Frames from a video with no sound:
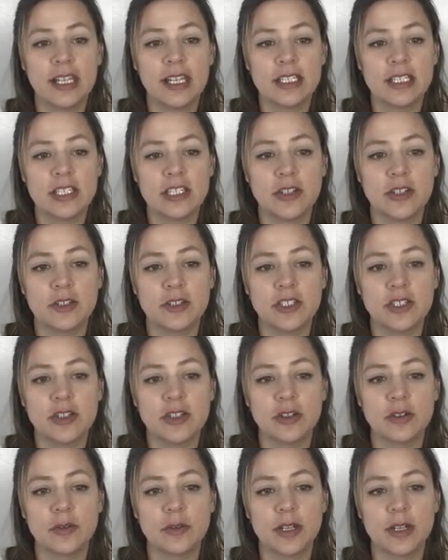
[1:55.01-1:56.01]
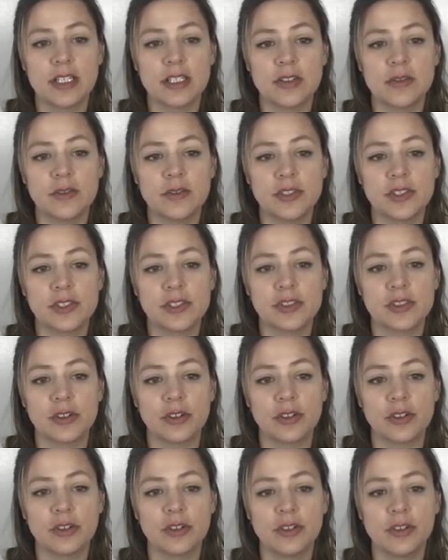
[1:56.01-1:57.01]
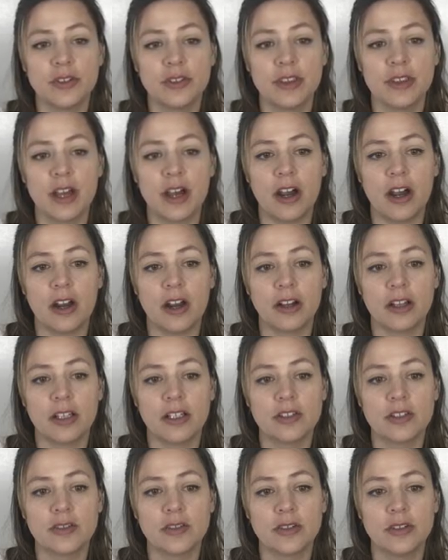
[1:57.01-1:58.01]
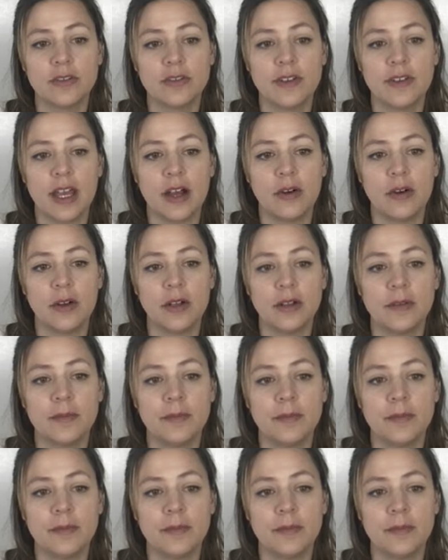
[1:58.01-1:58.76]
and do is you're going to circle the R-controlled vowel,